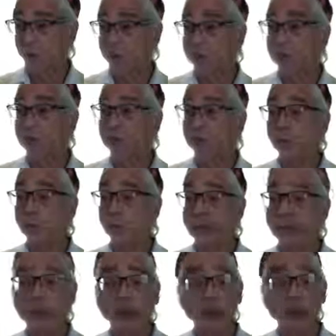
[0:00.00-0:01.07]
So we
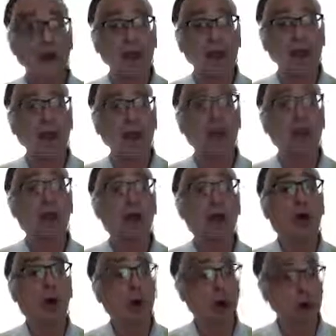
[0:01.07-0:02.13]
have
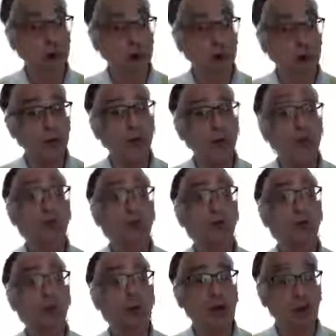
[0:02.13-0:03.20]
altered,
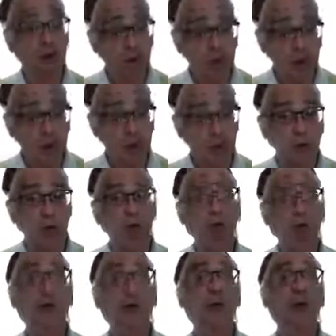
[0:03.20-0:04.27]
restructured
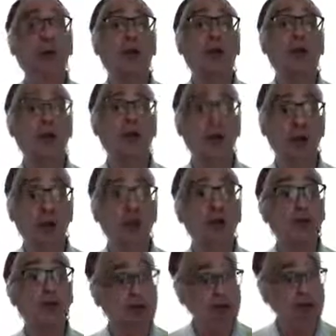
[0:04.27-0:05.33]
the
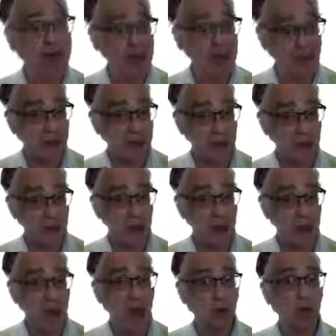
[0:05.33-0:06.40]
human diet.
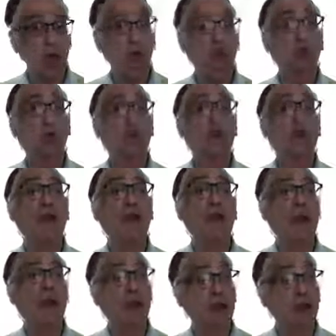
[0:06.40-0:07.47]
We have
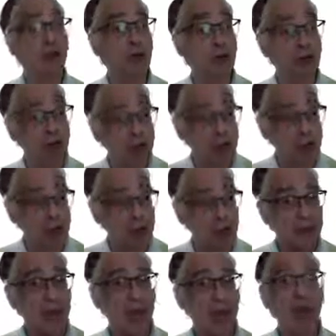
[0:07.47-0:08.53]
increased
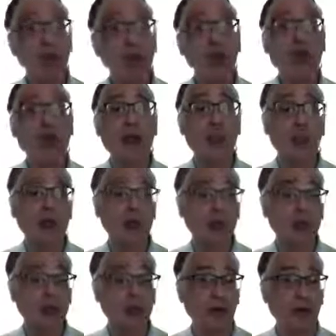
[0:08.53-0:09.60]
packaging and
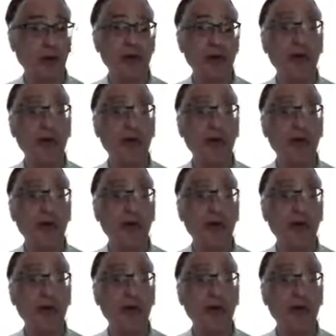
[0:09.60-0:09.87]
processing